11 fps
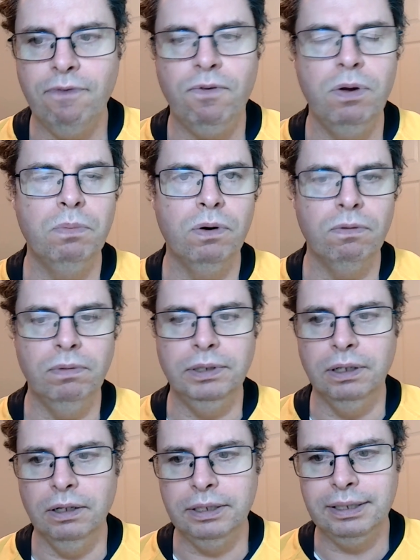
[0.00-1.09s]
to get a few more
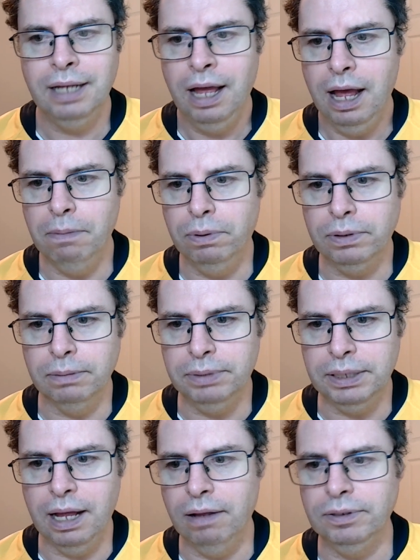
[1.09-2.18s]
results and put
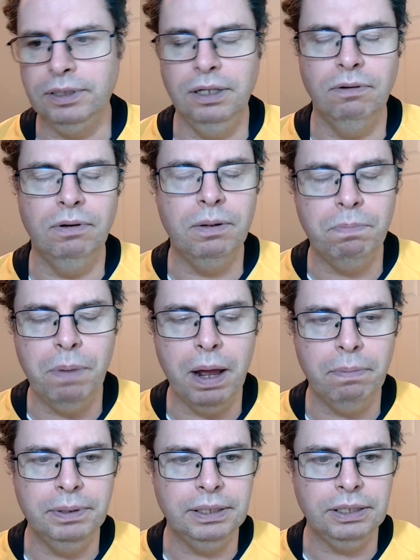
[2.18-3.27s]
themselves, you know, in a
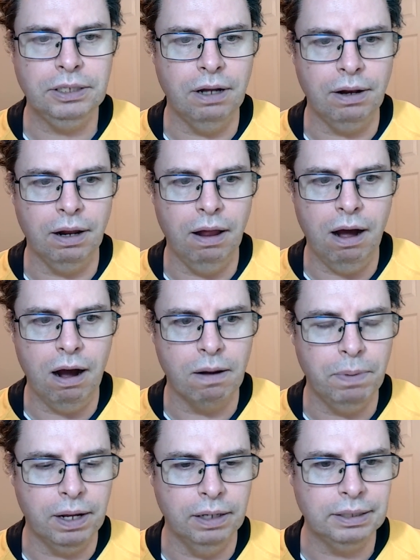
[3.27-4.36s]
better position on the
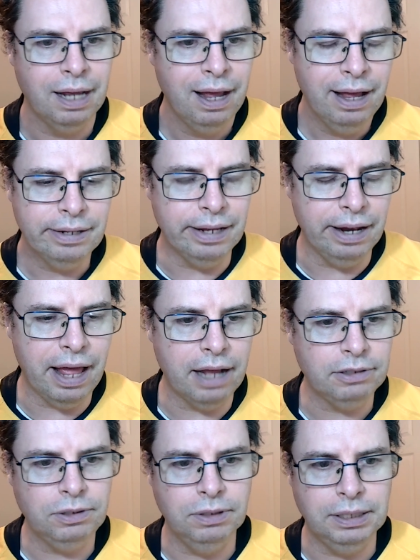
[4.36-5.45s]
log, because the
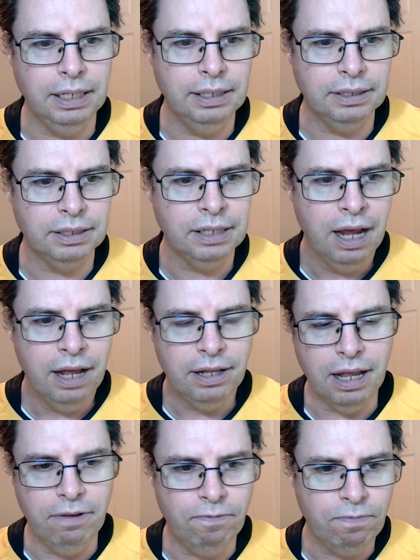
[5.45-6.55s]
last few seasons
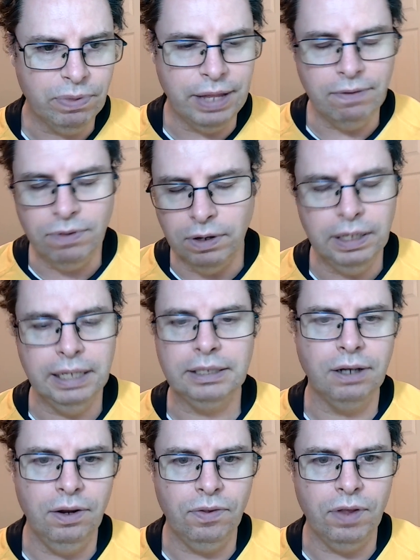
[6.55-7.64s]
they've done
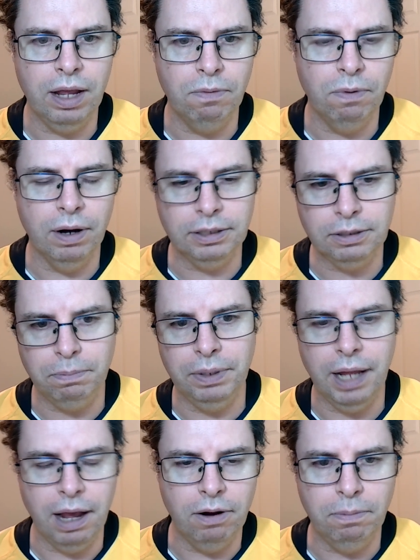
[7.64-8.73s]
this kind of thing where it's up
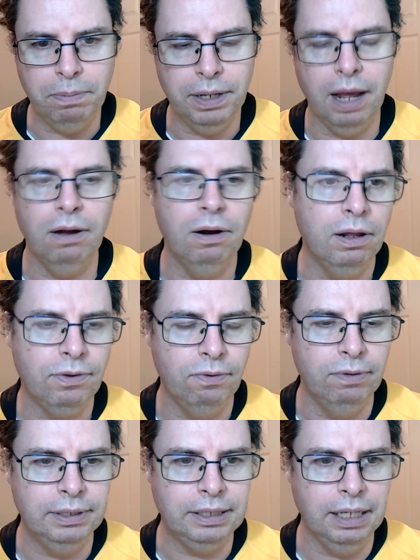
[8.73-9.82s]
and down all
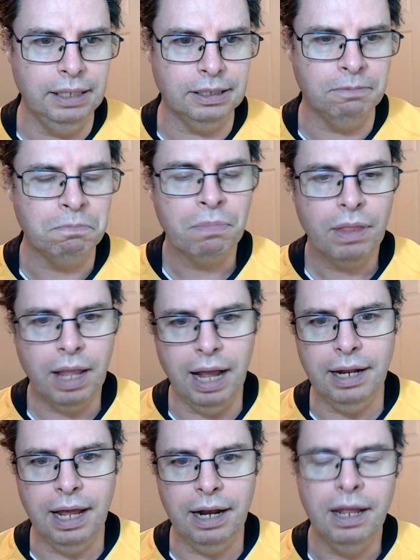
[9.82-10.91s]
through the season,
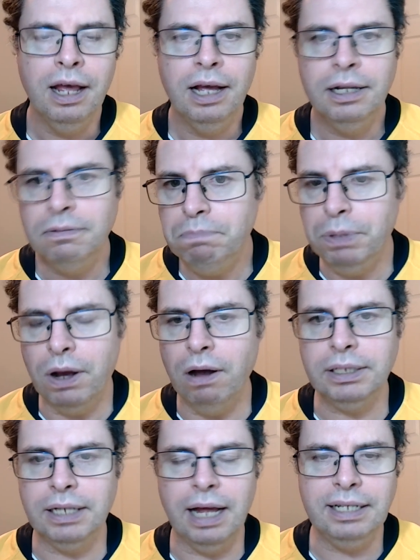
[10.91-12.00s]
and then
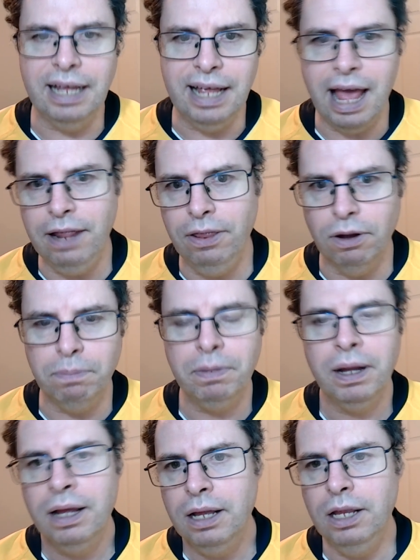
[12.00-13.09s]
because of that they end up,
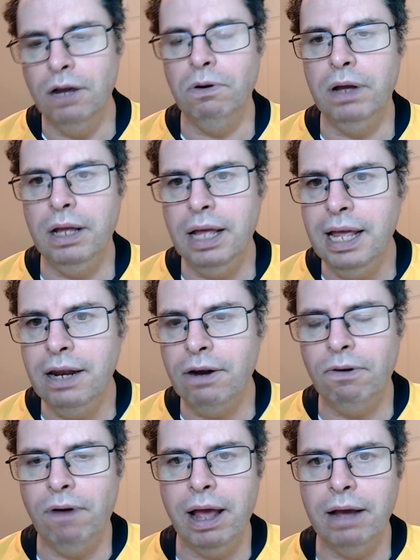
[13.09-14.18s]
you know, in
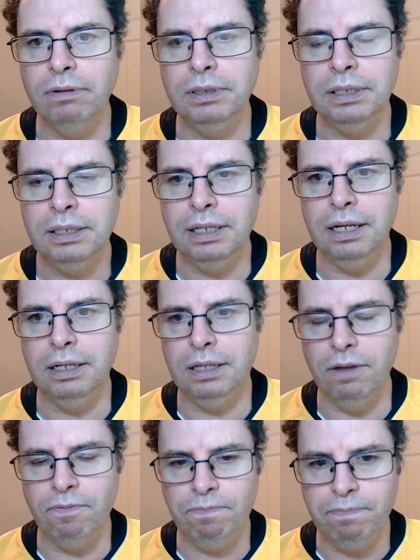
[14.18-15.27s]
and around the